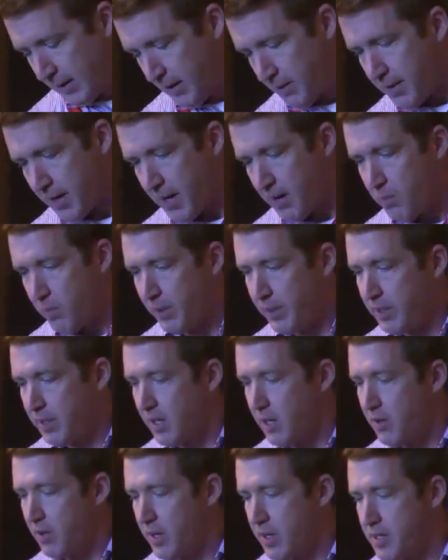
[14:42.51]
Okay, I want to
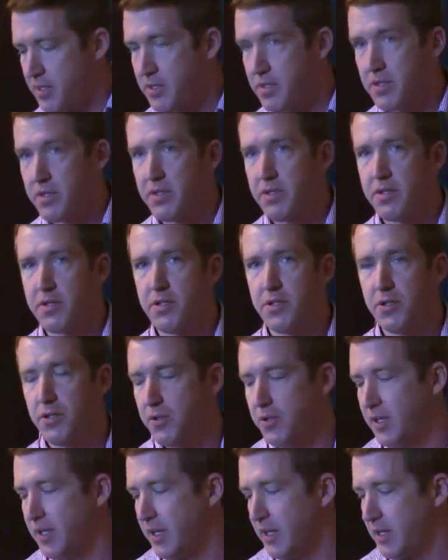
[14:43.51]
go on
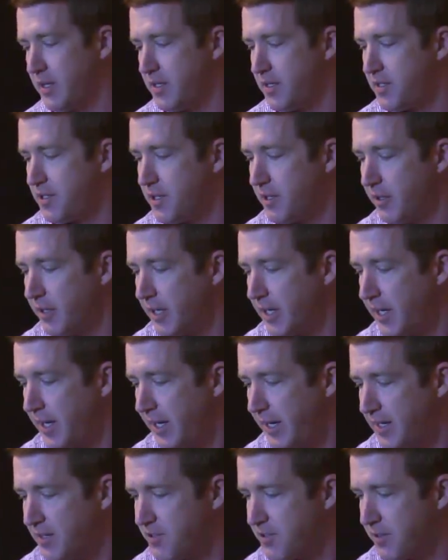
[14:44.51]
to the
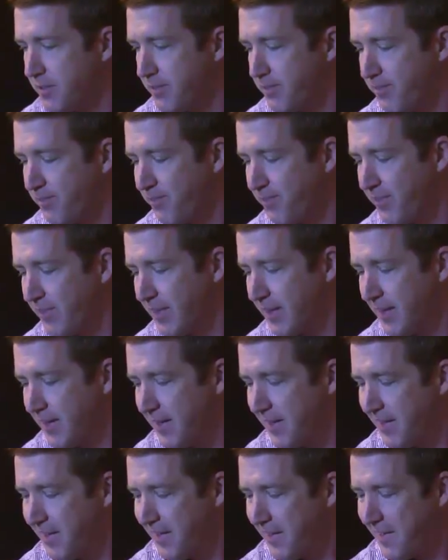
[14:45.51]
durakeys.
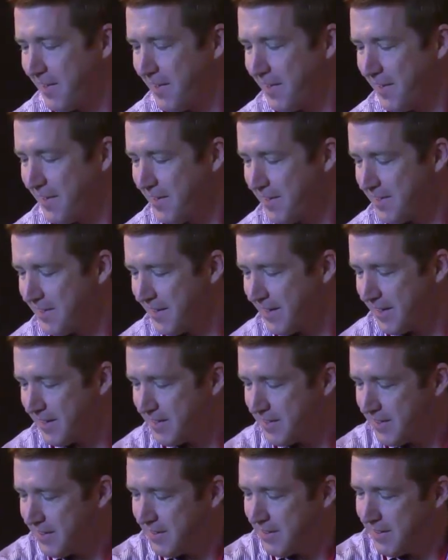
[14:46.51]
And
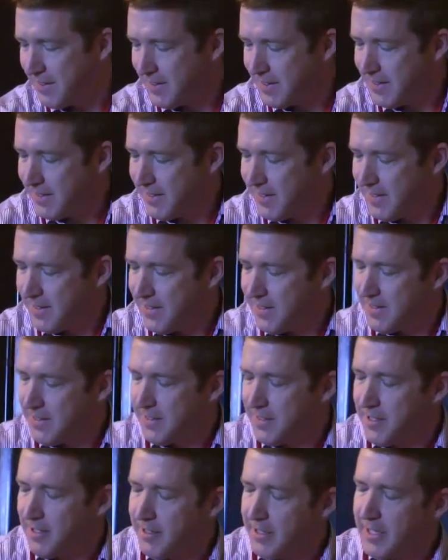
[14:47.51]
uh,
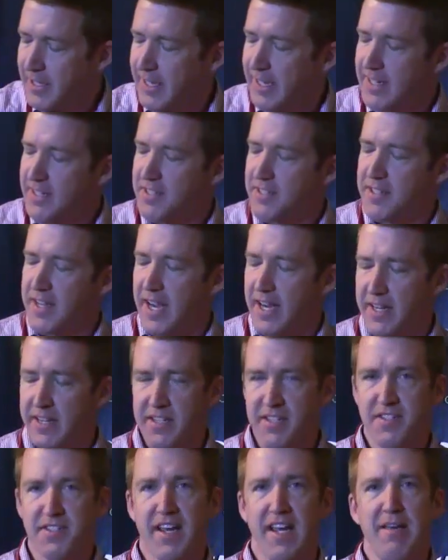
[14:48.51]
the durakeys is kind
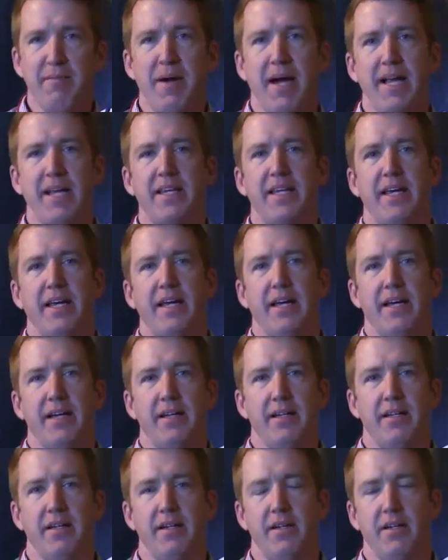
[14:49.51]
of the same
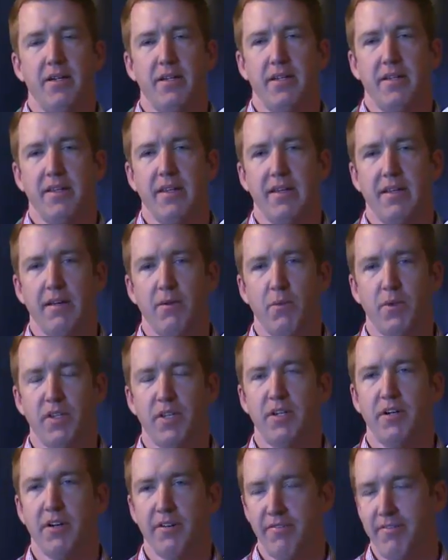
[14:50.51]
idea with
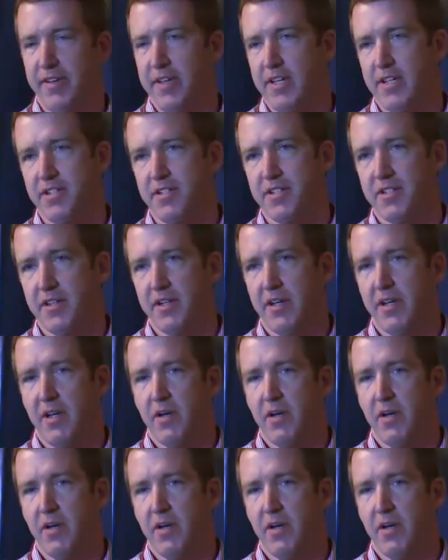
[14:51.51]
the Dura finish.